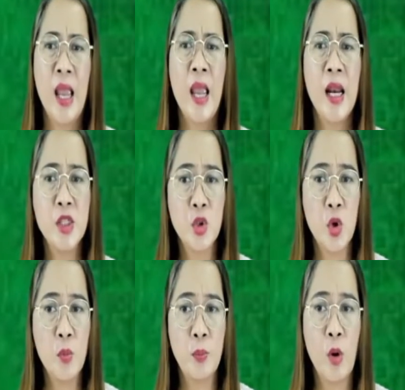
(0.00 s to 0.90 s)
It is
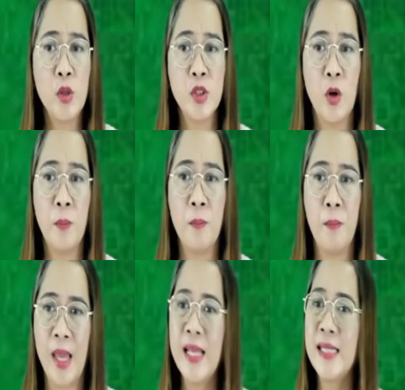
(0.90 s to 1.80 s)
composed of
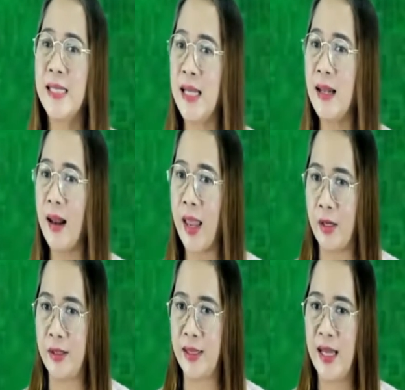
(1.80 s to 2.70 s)
many thin
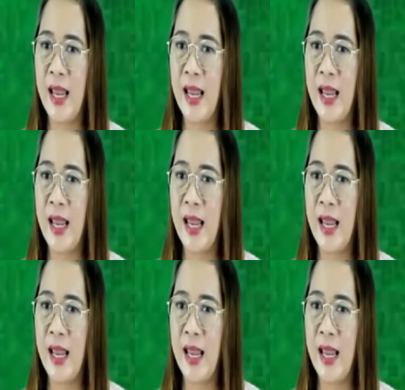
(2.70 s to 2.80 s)
layers